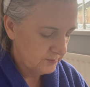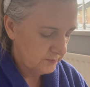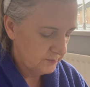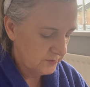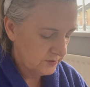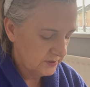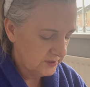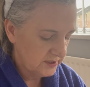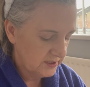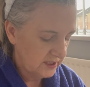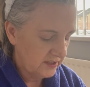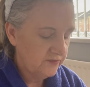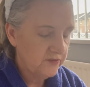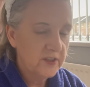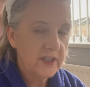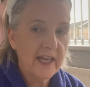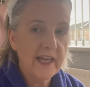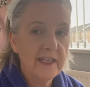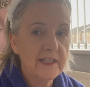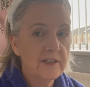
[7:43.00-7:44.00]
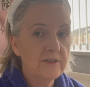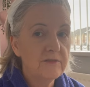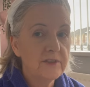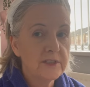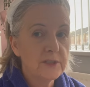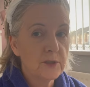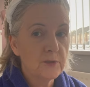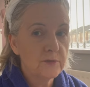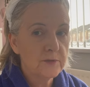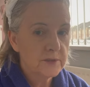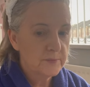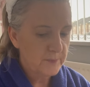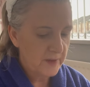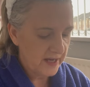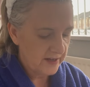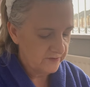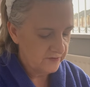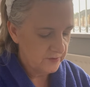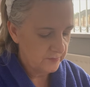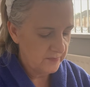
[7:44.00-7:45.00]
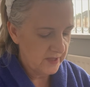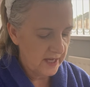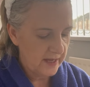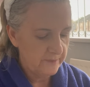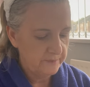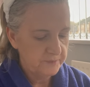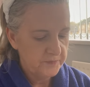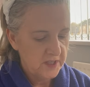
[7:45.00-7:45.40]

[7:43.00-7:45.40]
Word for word: we'll see if I get any results back from that.